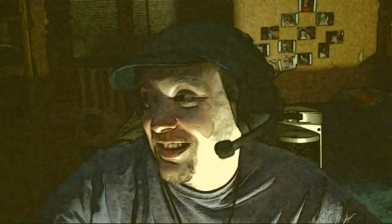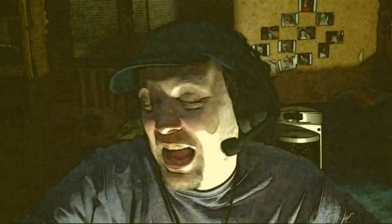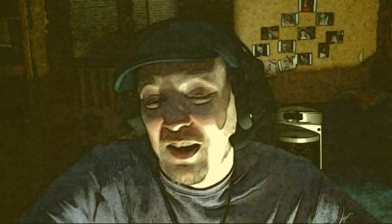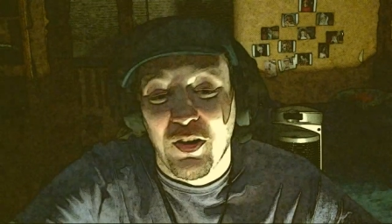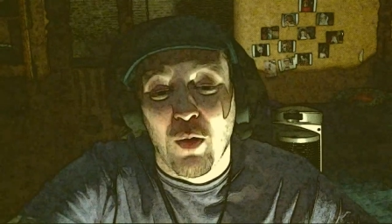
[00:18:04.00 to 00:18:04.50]

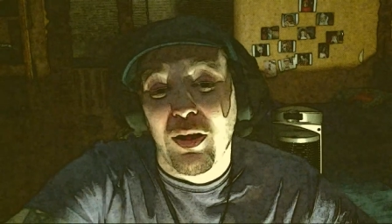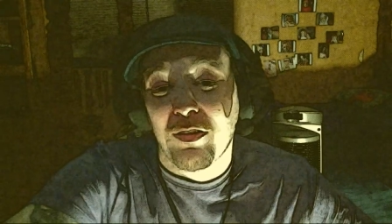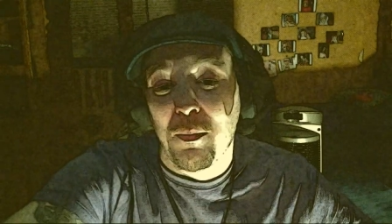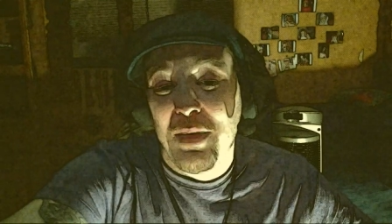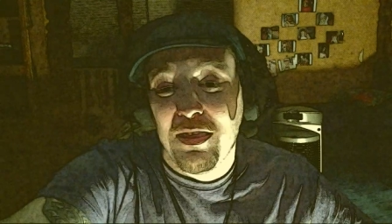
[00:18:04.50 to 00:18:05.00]
I don't know,
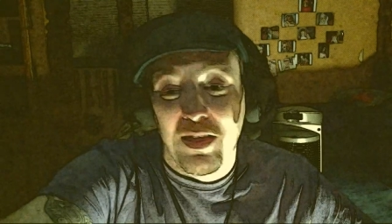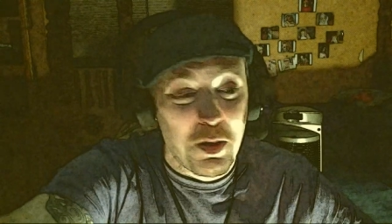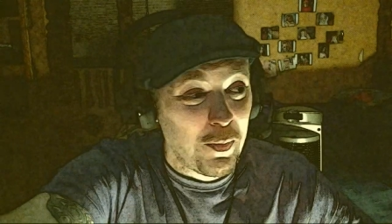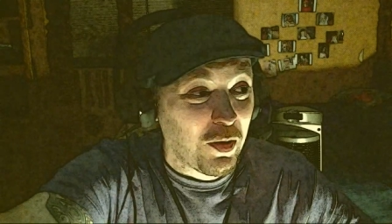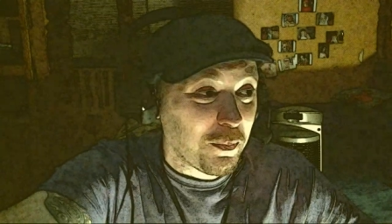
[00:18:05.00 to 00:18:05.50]
it's a me
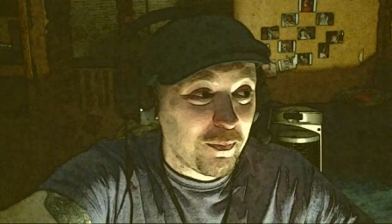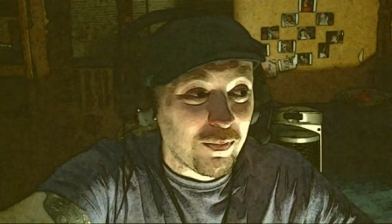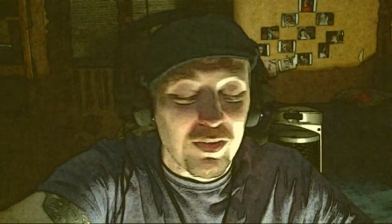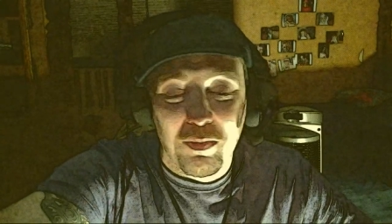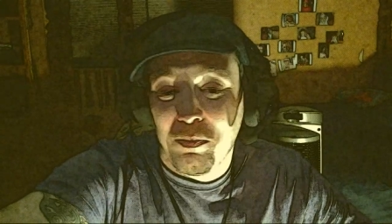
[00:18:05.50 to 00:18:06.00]
thing, but
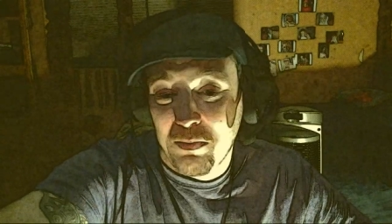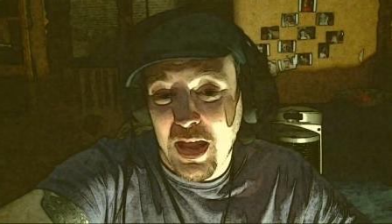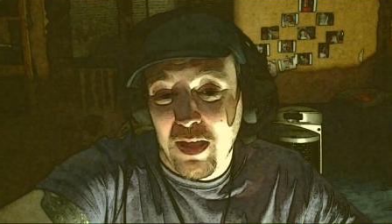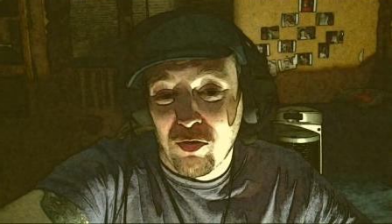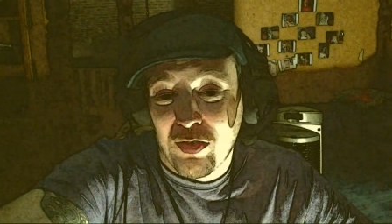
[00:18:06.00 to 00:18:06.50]

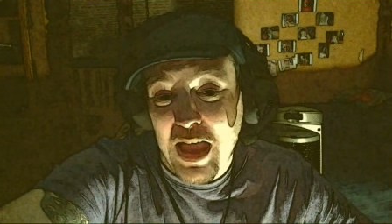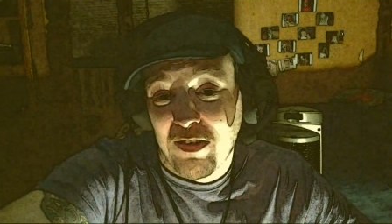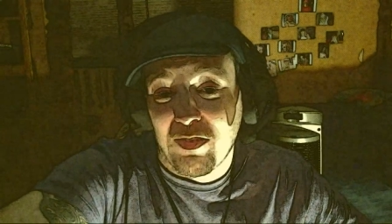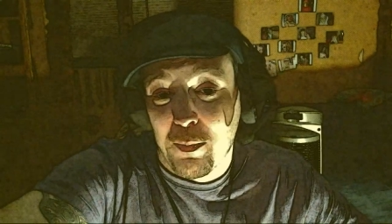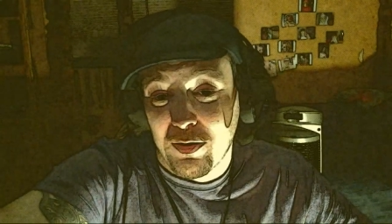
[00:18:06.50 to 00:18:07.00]
yeah,
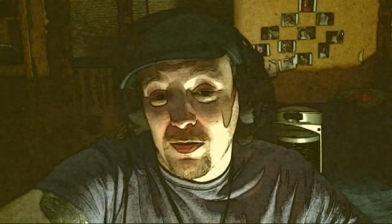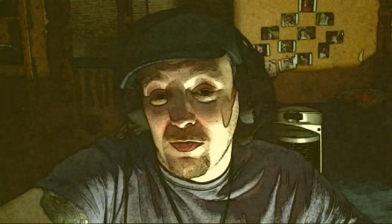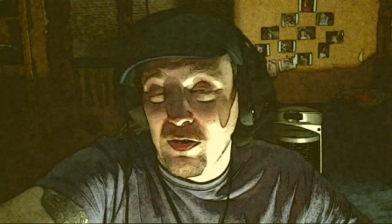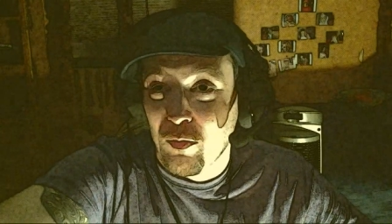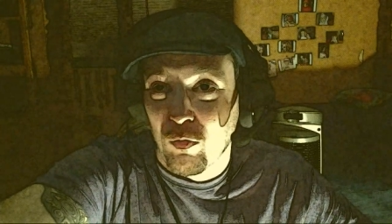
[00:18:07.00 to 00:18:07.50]
thanks
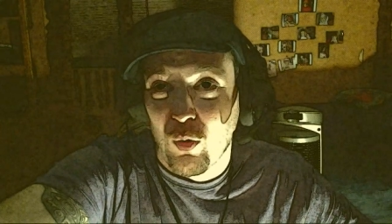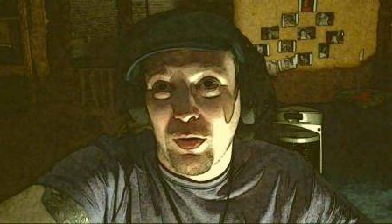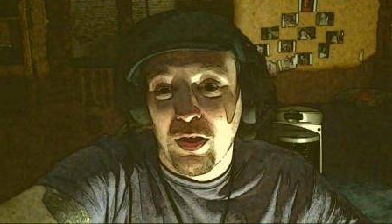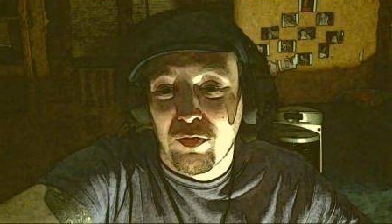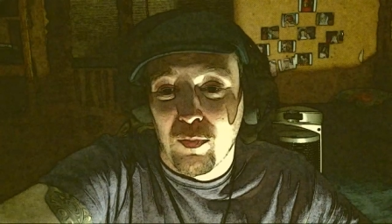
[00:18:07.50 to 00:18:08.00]
Simpsons, you
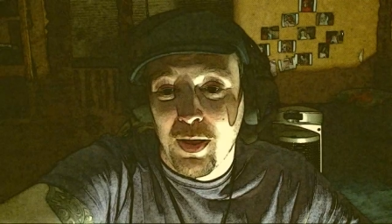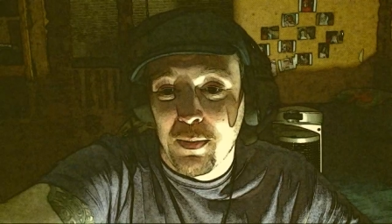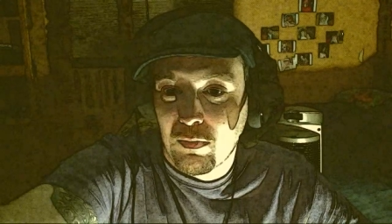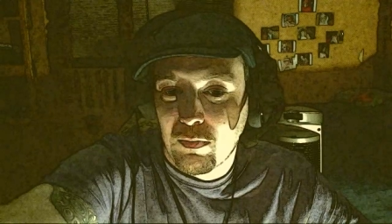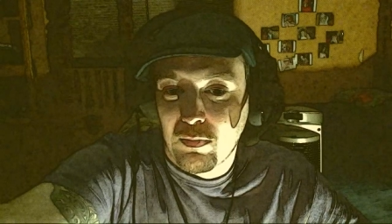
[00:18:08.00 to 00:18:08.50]
ruined this for me.